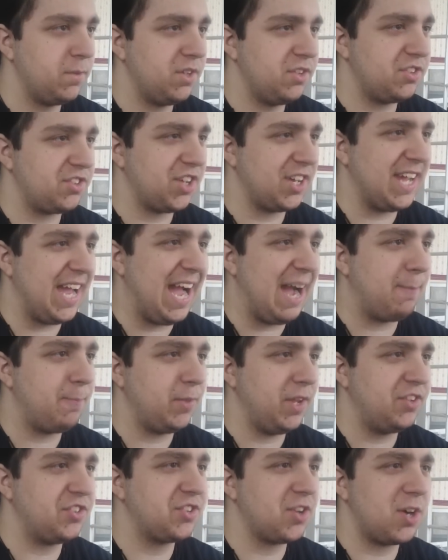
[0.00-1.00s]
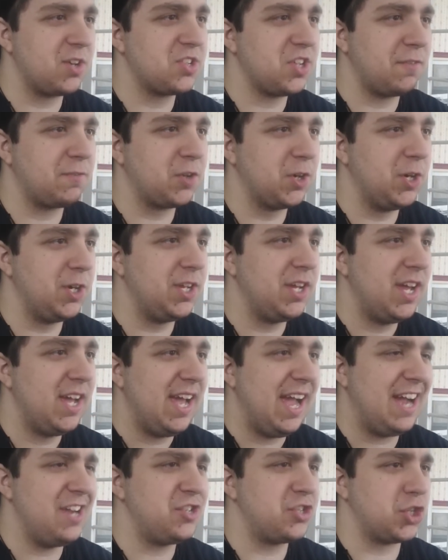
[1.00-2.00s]
So yeah, it starts off good
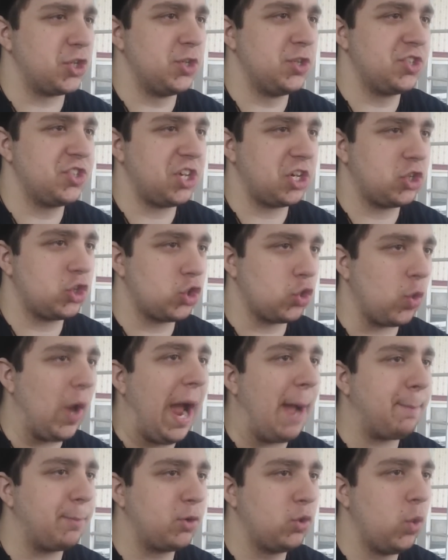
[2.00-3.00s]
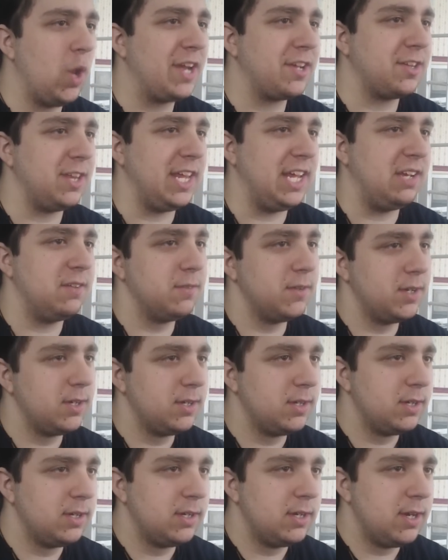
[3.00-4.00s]
and turns to crap quickly.
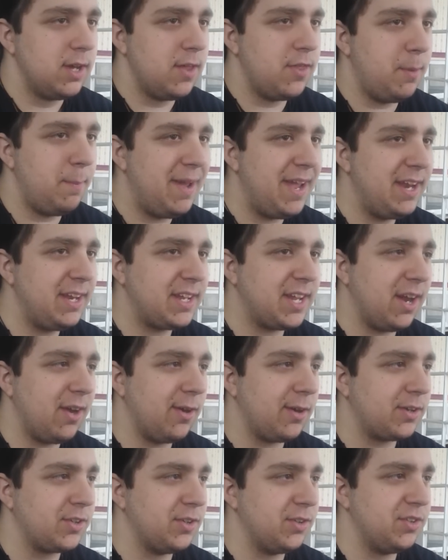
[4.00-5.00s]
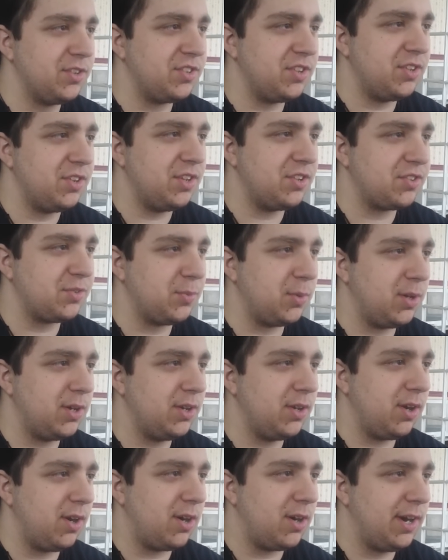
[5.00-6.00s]
The main characters in this
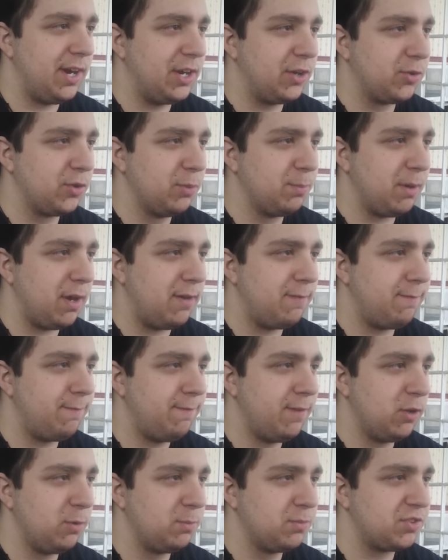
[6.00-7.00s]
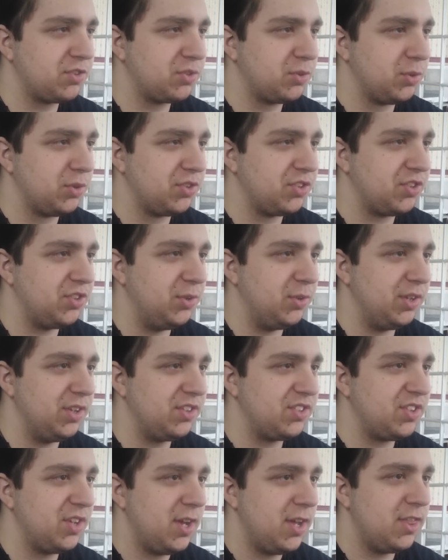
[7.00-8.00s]
one are a group of film school
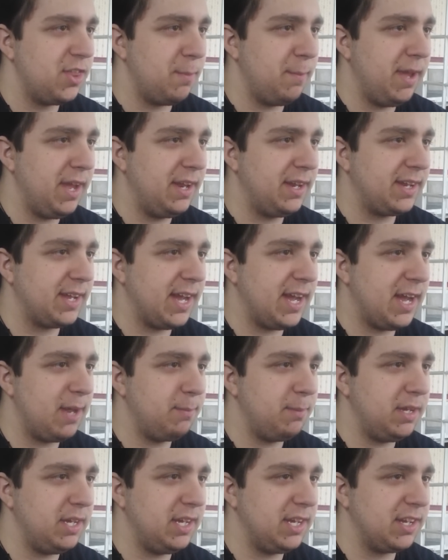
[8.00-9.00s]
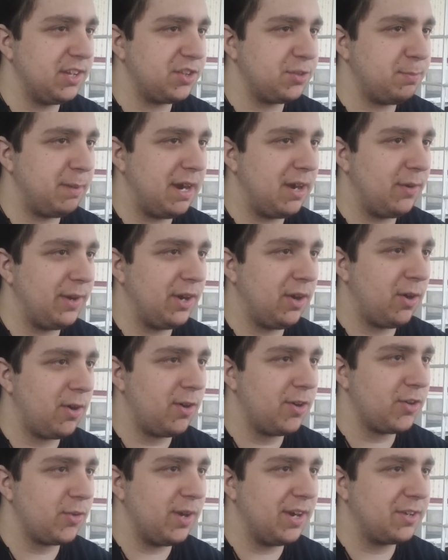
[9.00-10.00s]
students, the main guy being an aspiring
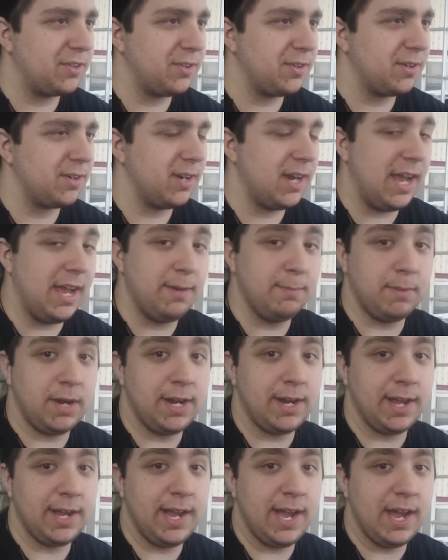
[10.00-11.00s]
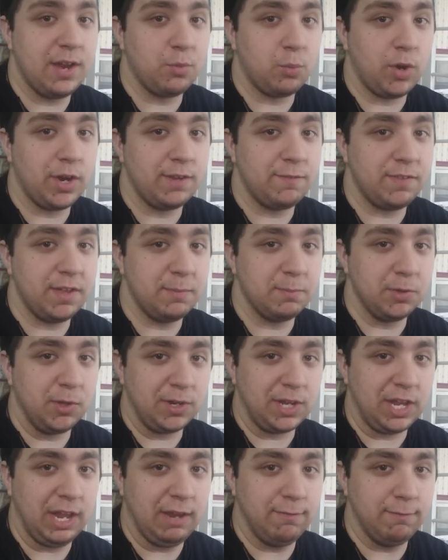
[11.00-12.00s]
horror director, and might I add, one of them
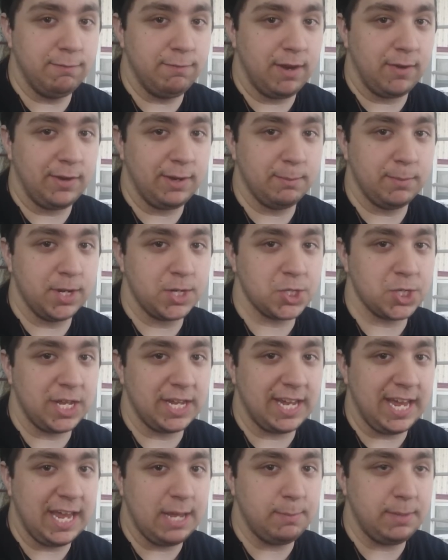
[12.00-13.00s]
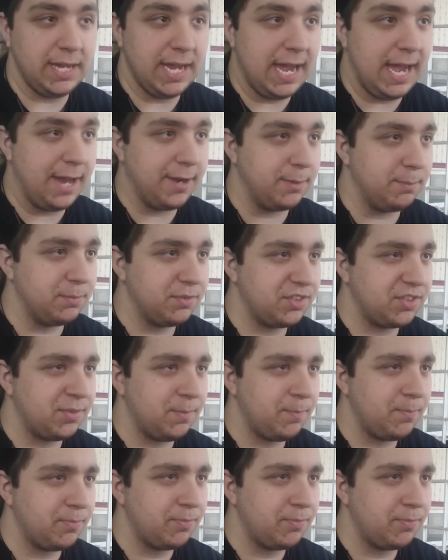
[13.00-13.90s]
looking very much like Amy Adams,